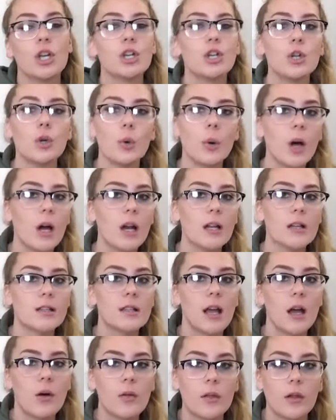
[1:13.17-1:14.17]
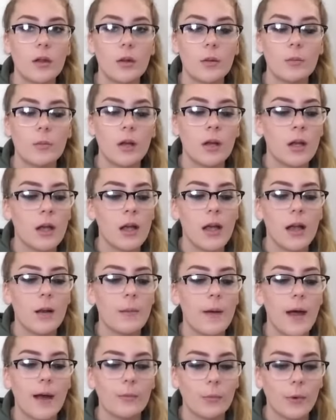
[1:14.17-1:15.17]
You don't gotta tell them in a
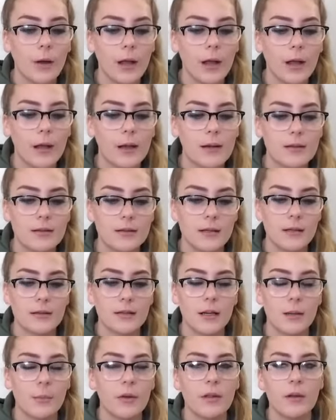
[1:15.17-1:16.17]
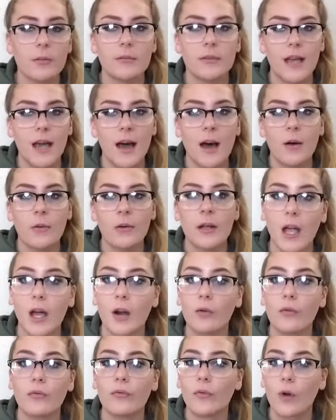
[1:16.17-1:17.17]
bad way, because then that's gonna put them down. I
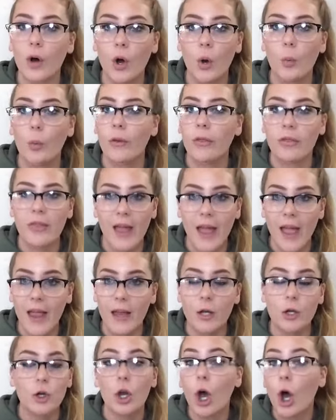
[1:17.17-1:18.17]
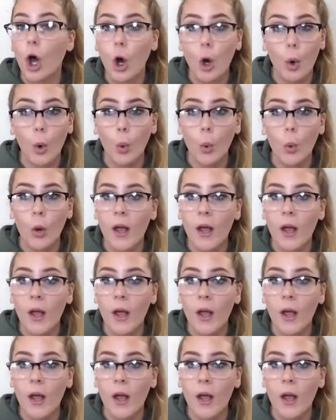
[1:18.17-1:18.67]
don't fuck with that. No.